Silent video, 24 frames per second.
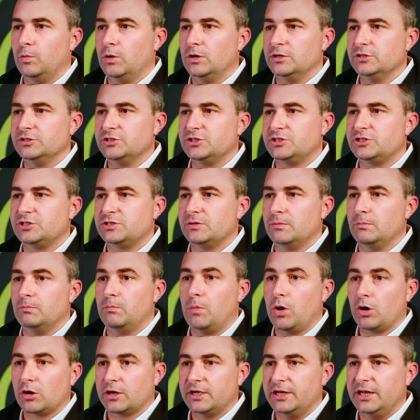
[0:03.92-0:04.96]
was
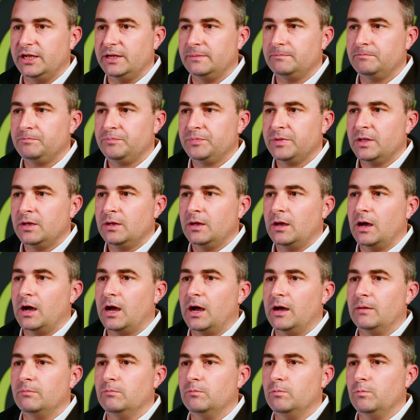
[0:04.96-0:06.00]
marketing.
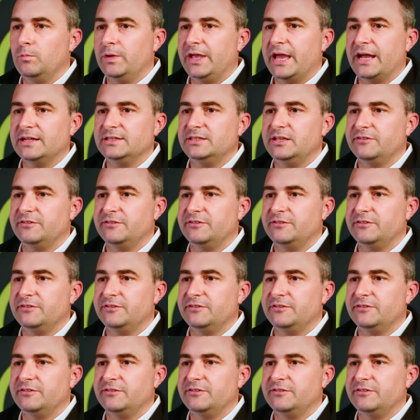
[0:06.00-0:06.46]
Um, we had